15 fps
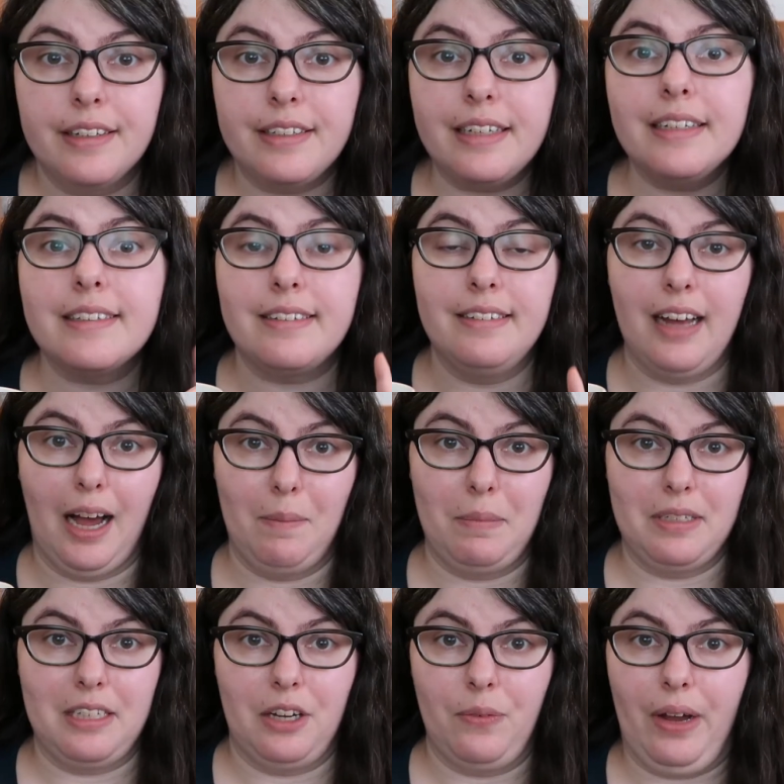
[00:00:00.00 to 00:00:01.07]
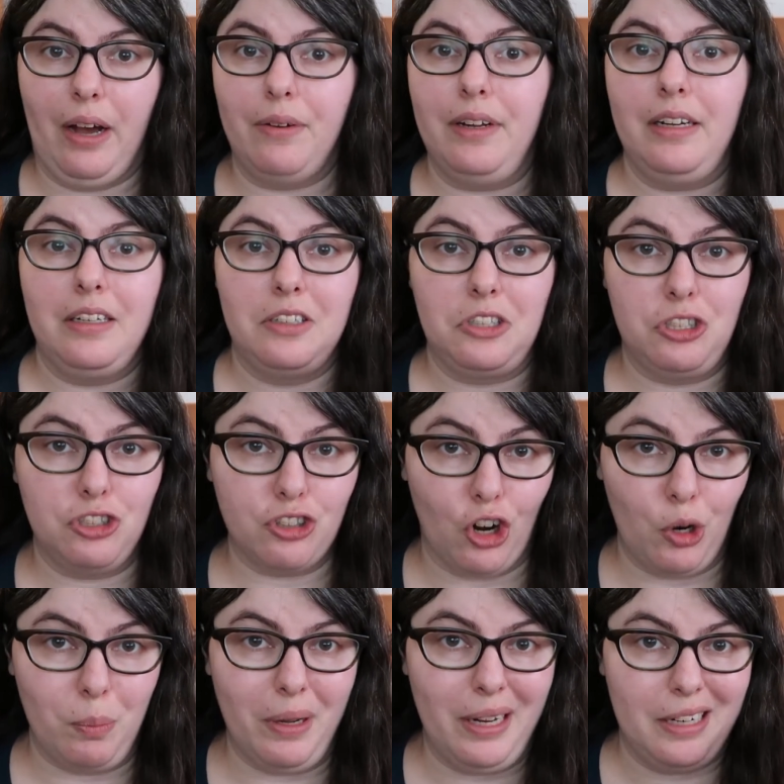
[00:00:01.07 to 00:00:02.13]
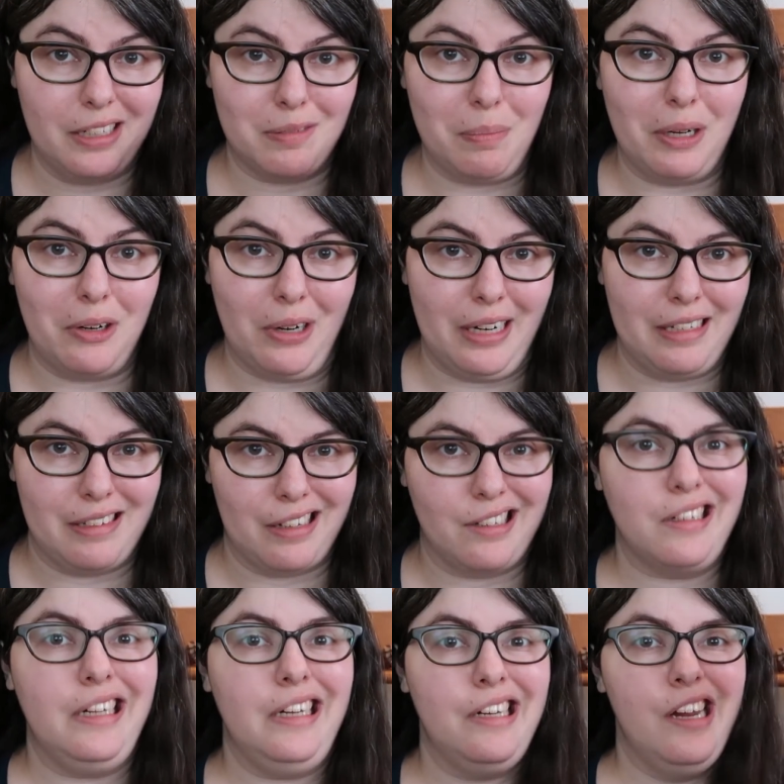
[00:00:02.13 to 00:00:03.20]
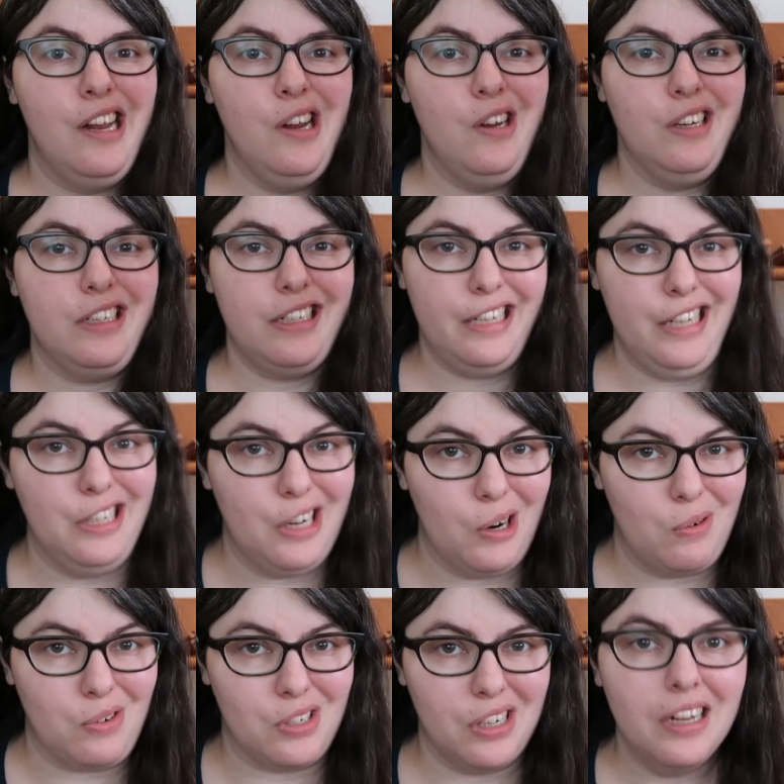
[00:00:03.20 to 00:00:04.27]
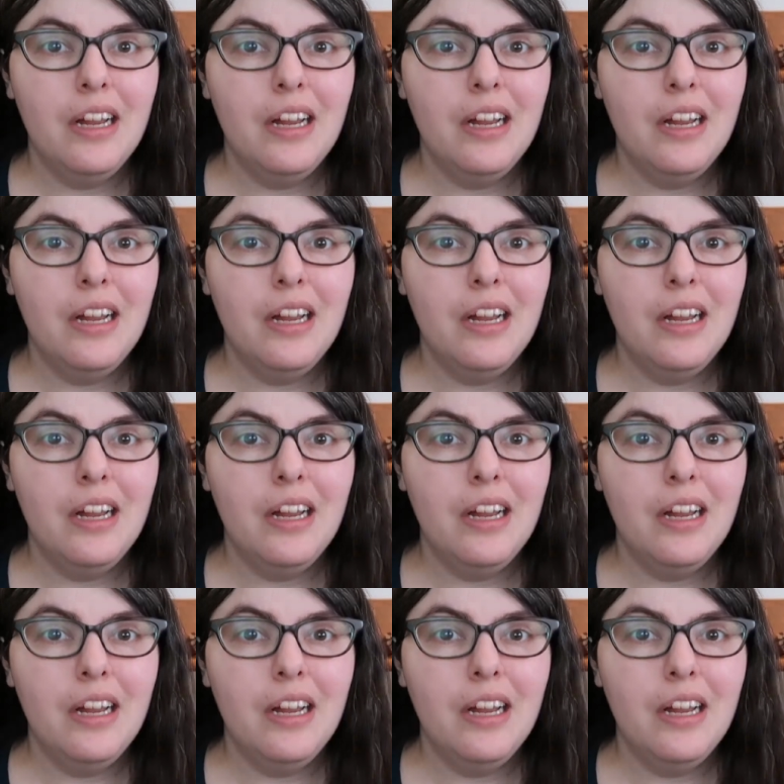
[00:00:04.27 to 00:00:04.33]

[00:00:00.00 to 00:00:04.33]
The tea is not messing around. It is sharp, it is bitter, it is a clean, tea note.